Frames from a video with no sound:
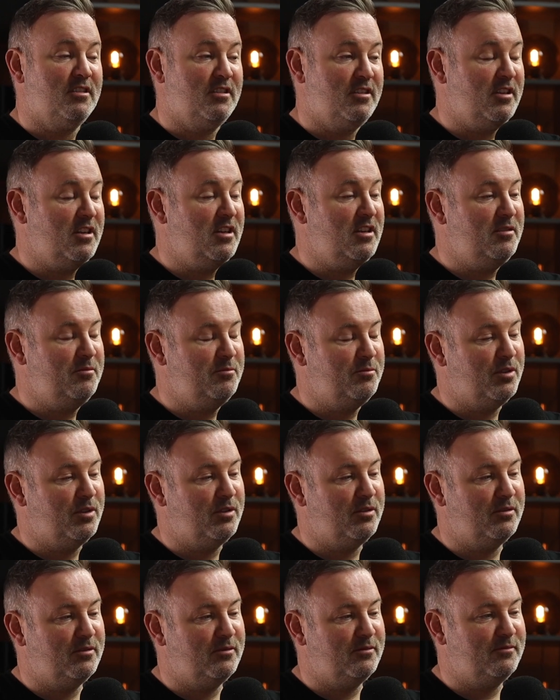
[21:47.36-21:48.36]
Yeah,
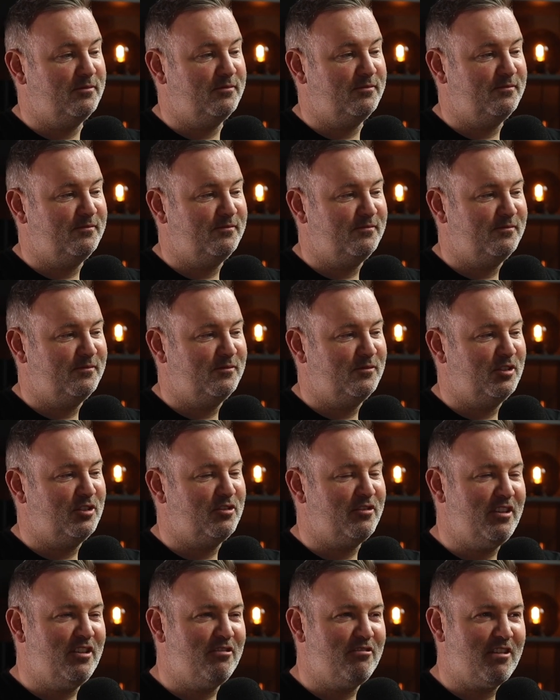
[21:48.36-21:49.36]
but do
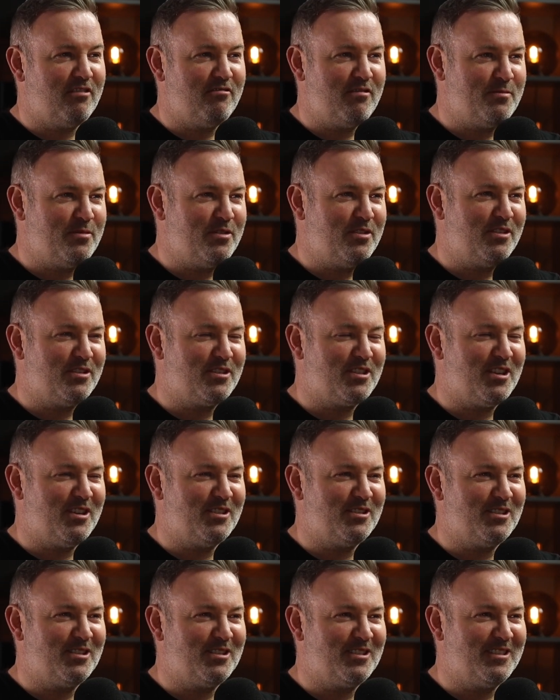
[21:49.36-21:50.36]
you think Gregory Porter
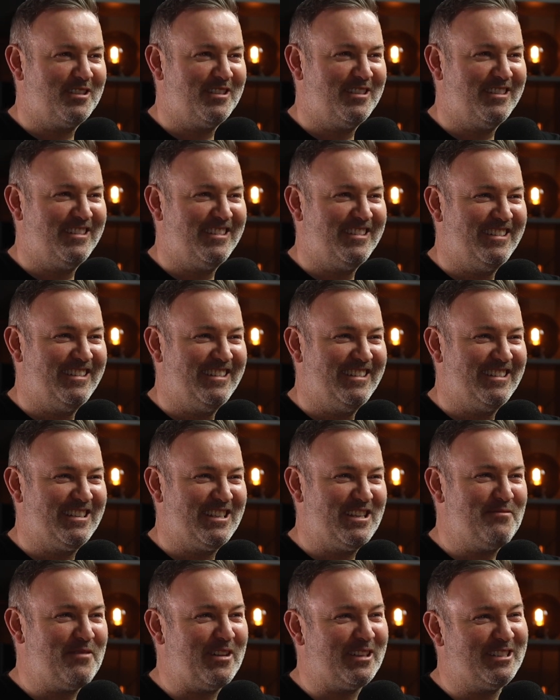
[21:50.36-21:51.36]
charges? Can
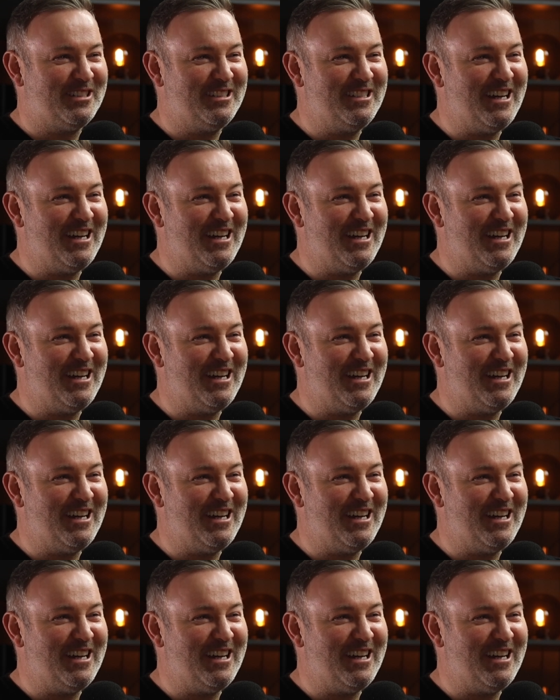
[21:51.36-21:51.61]
you imagine